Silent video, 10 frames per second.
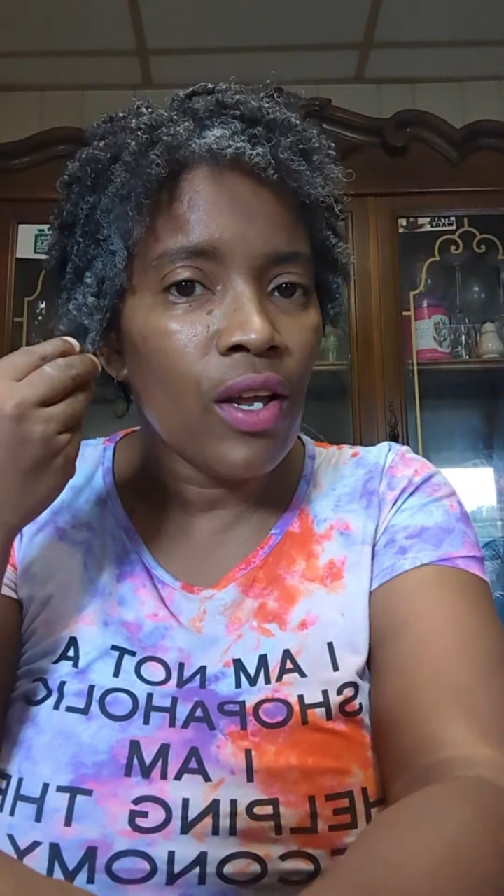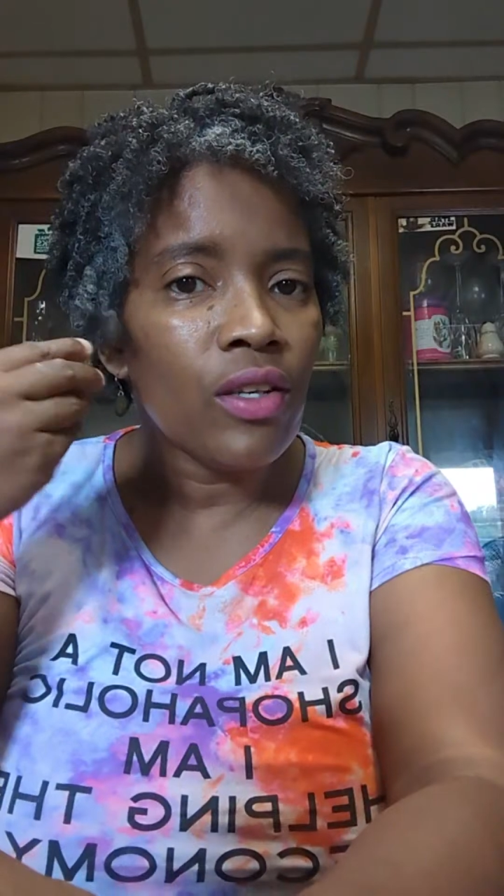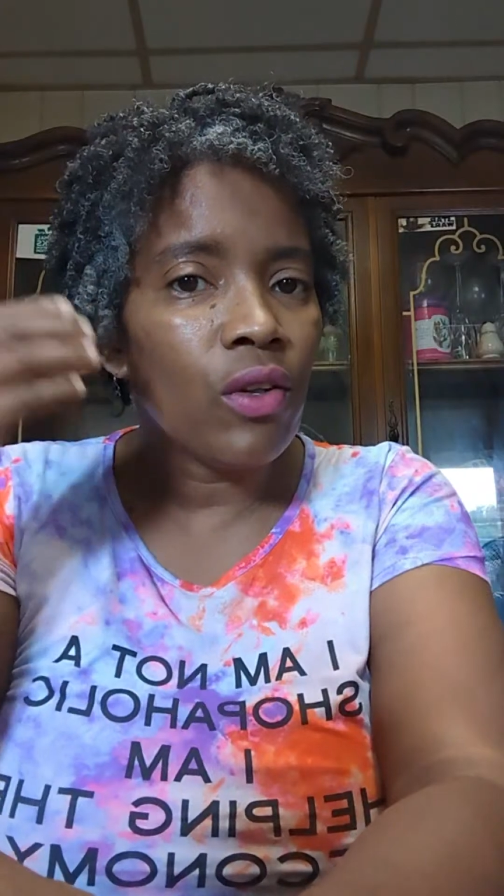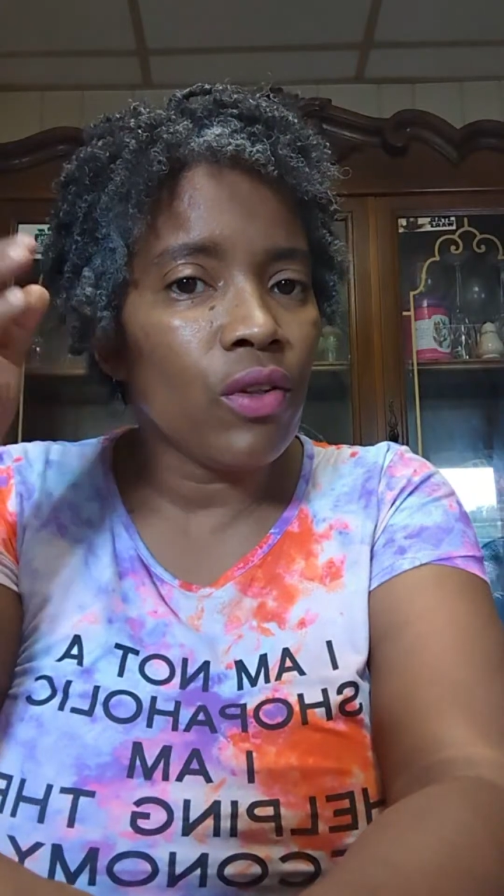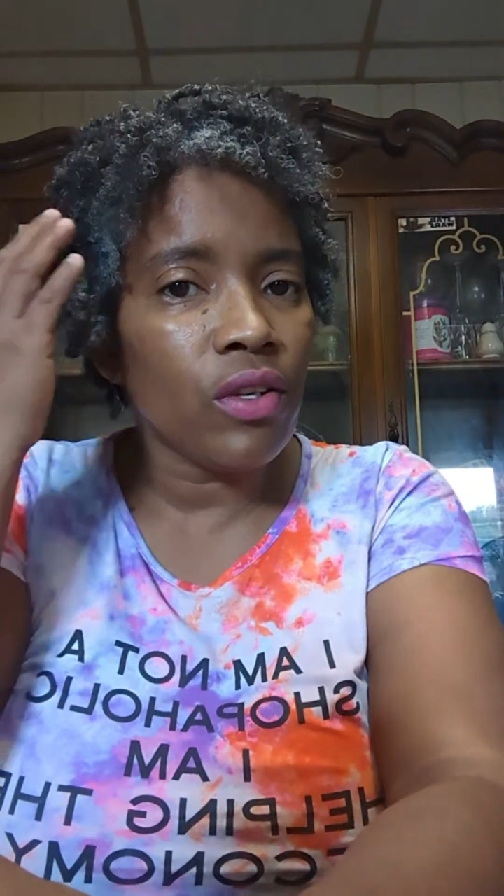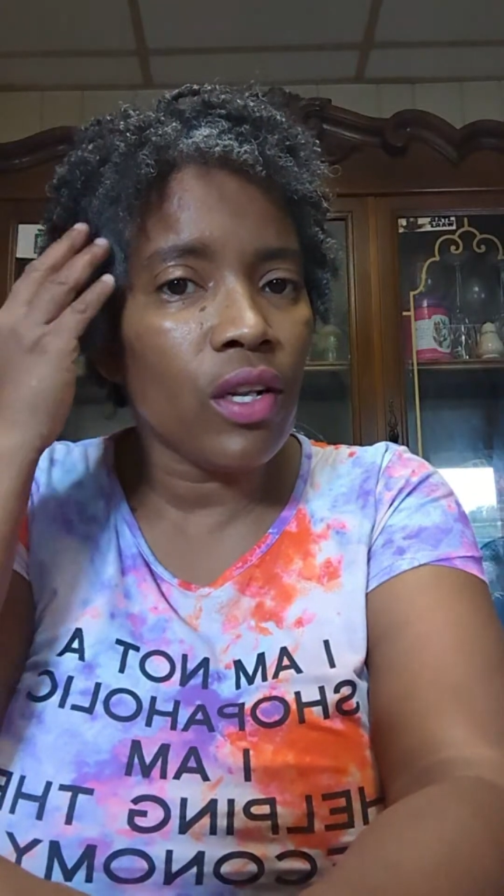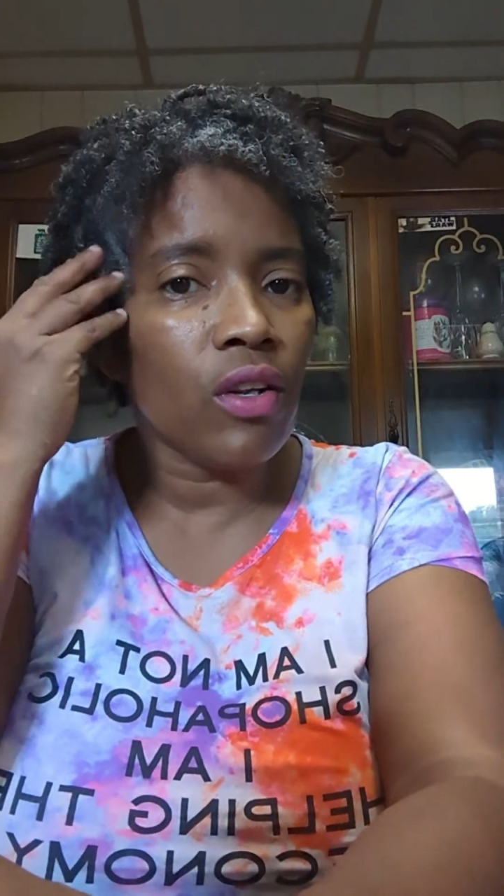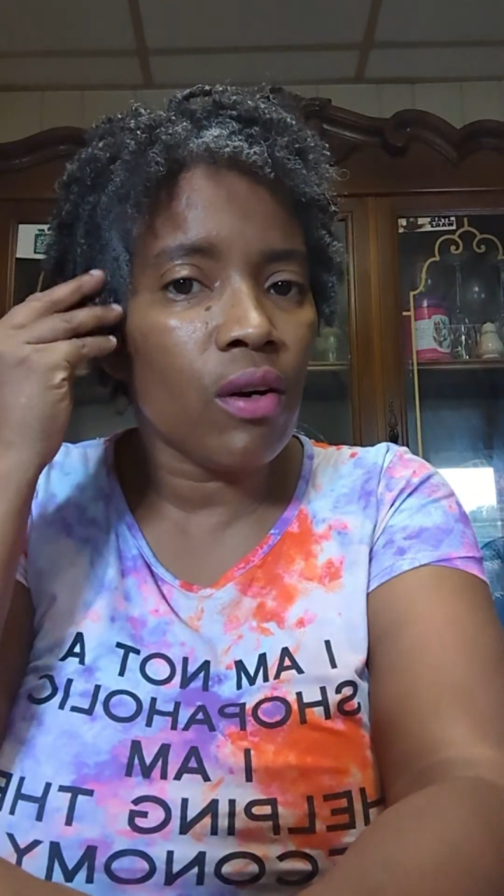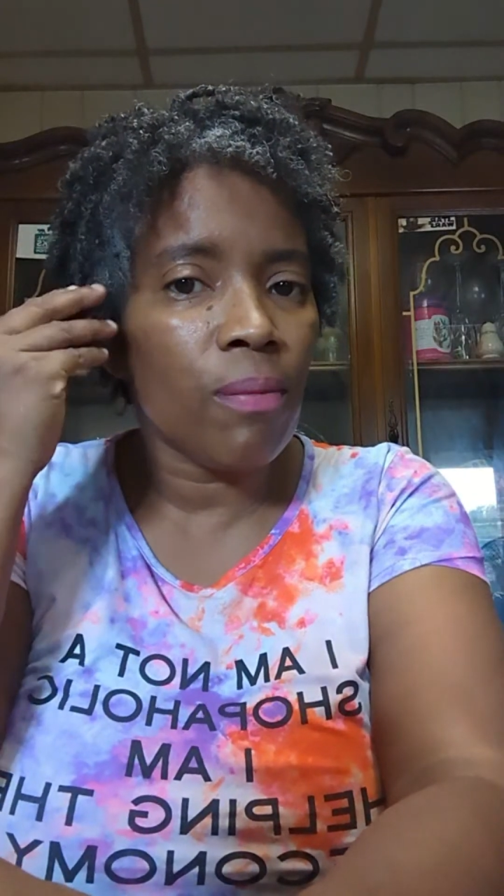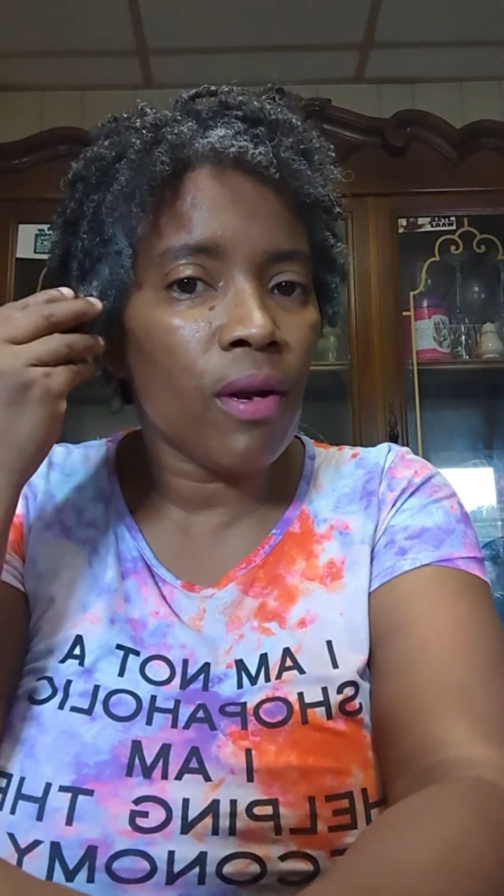So there's a
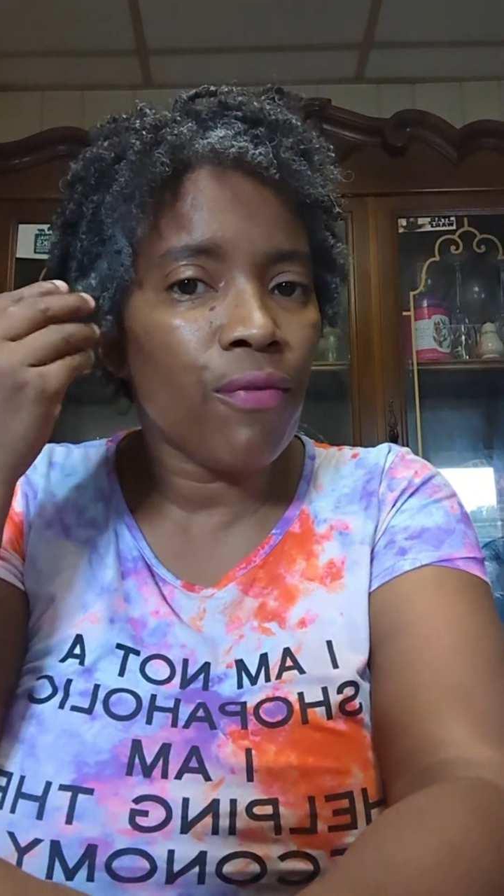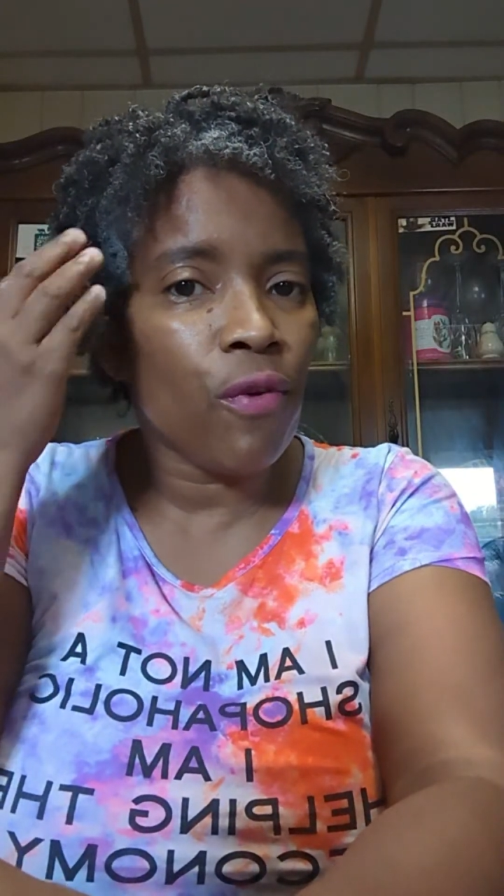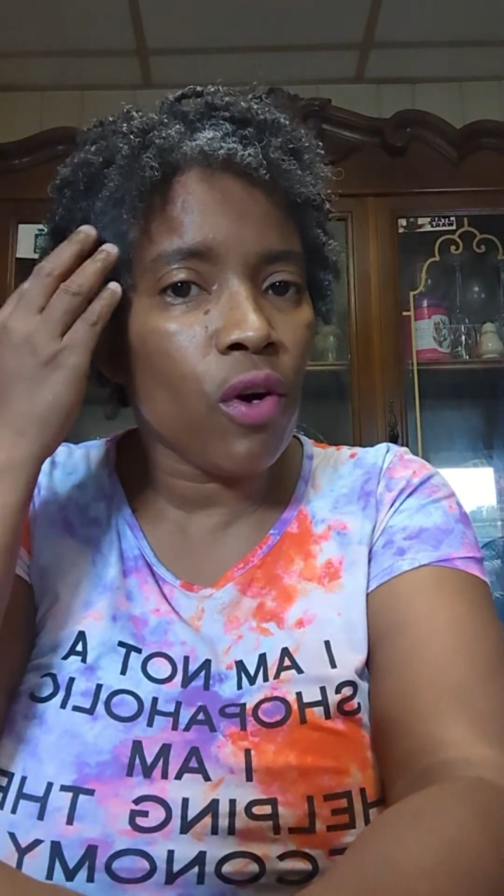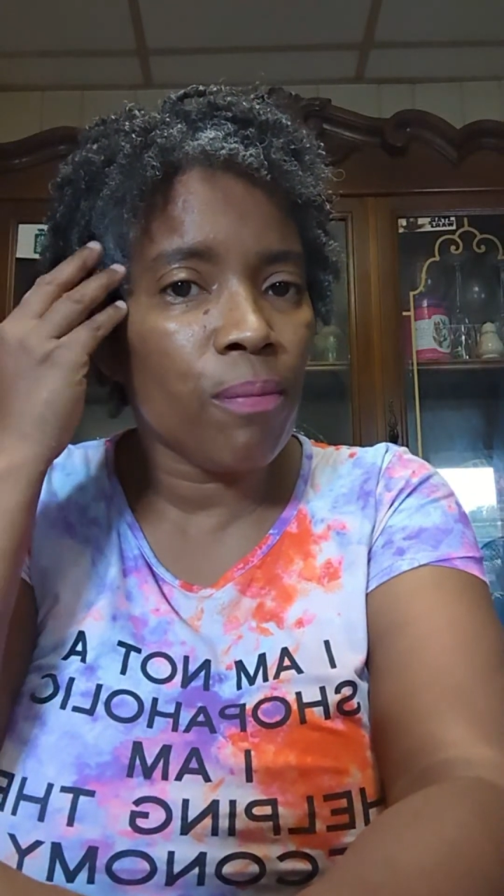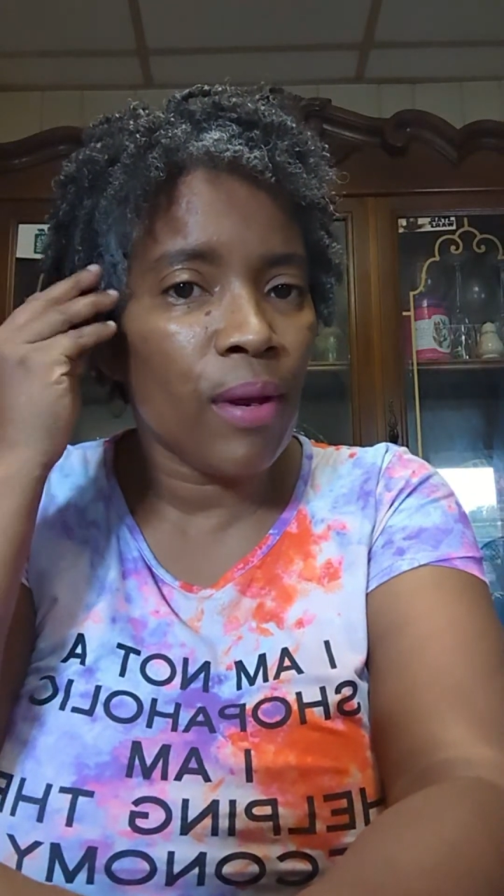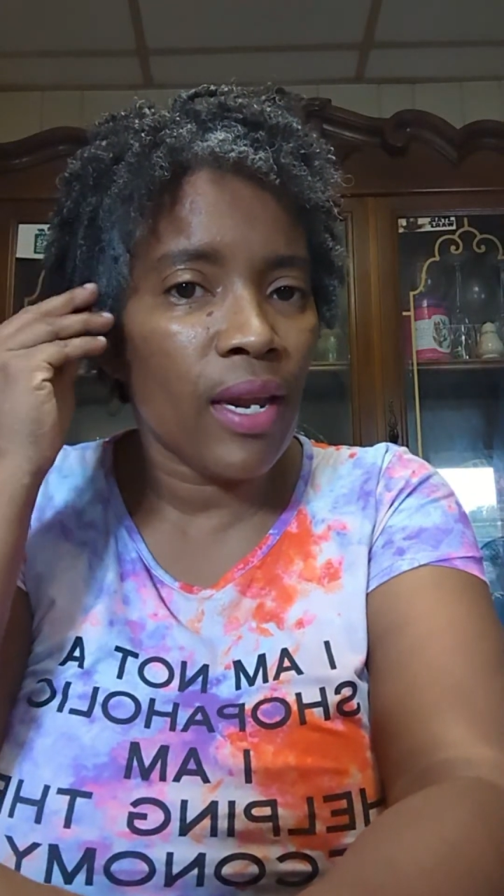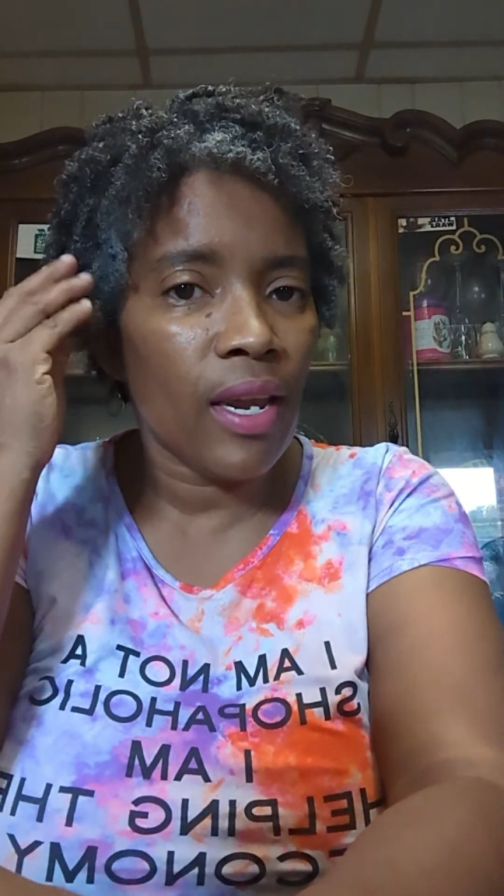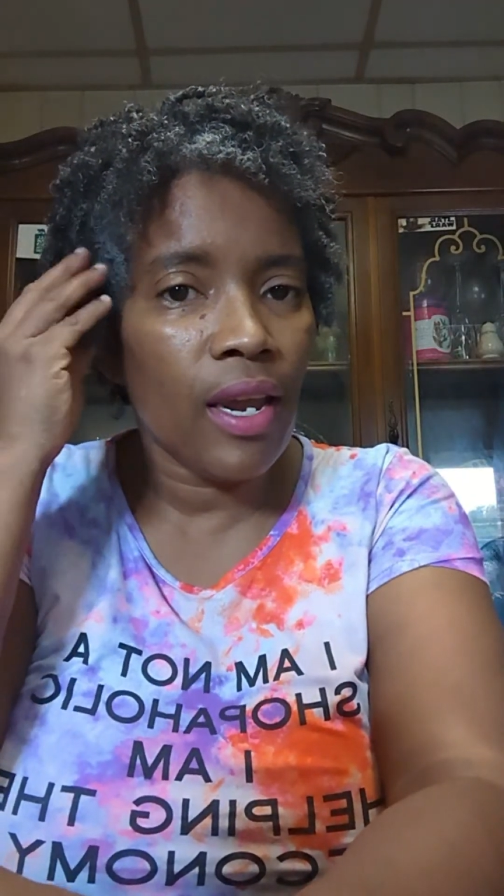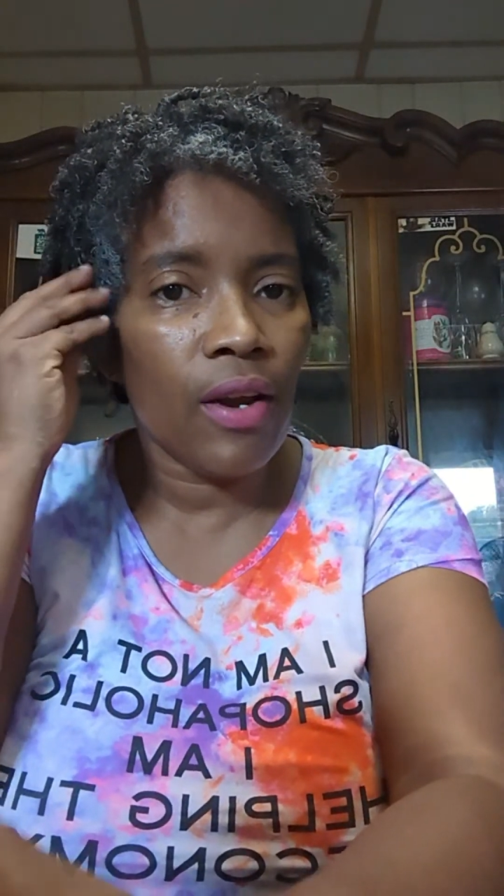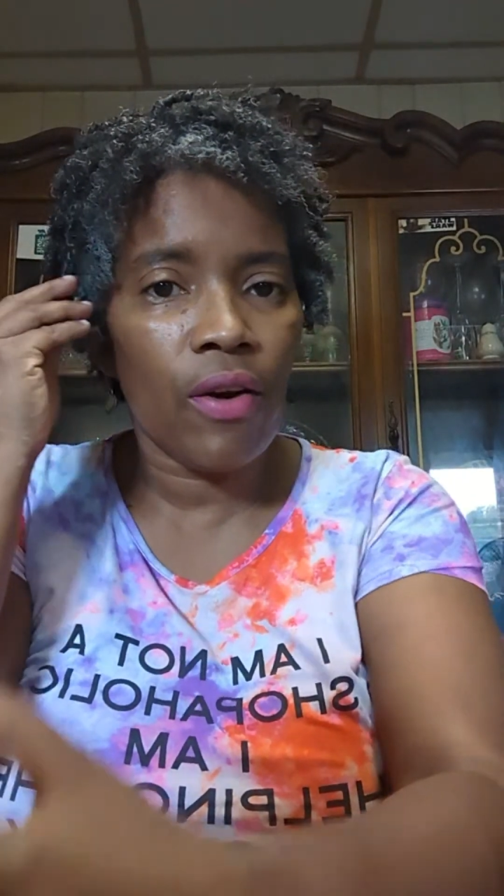little bit of 4B
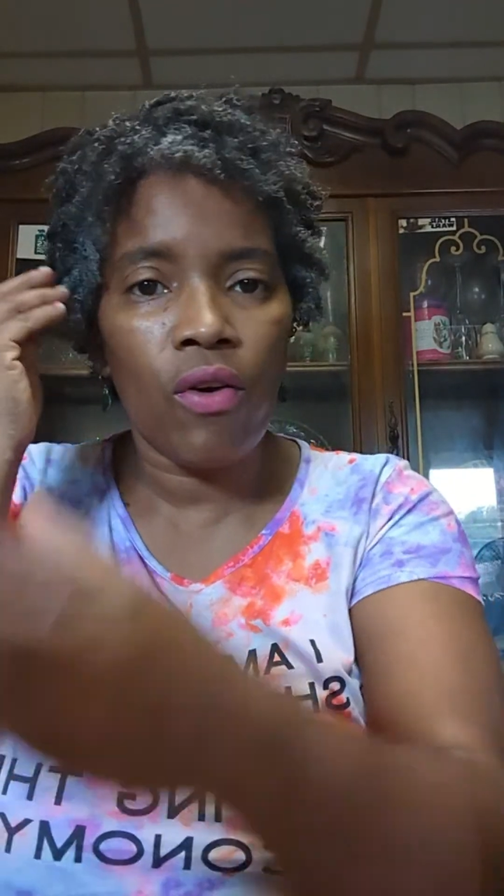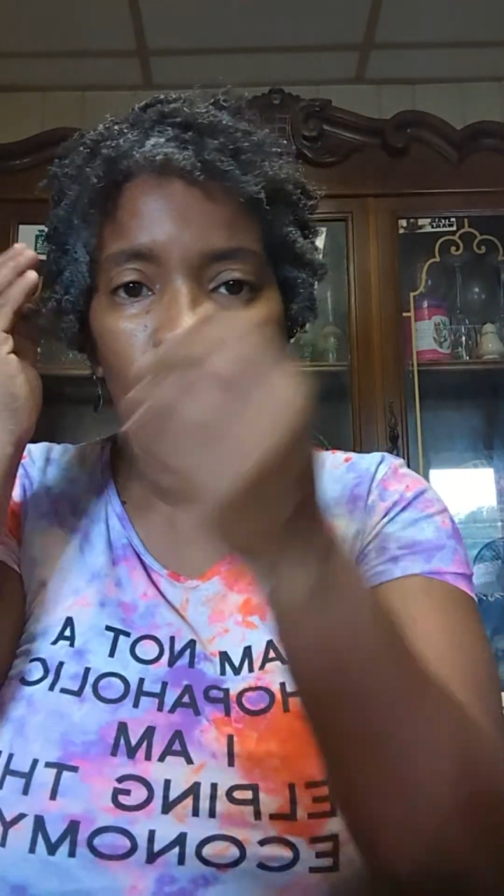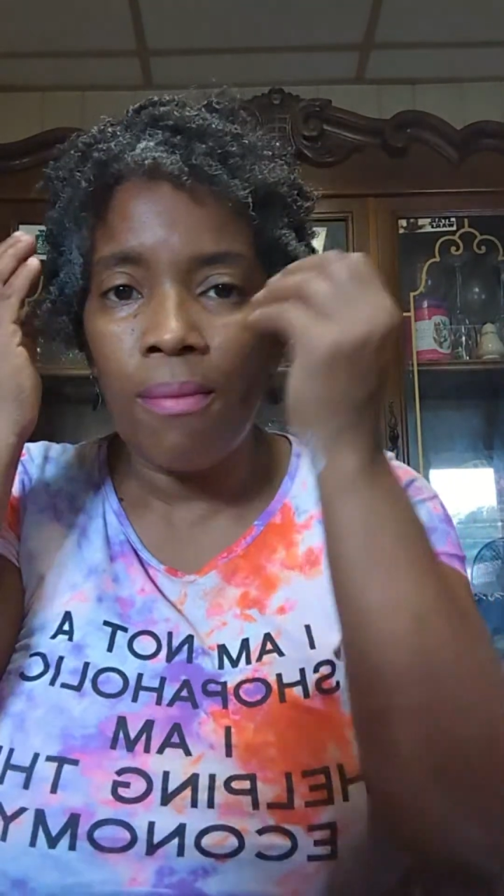here on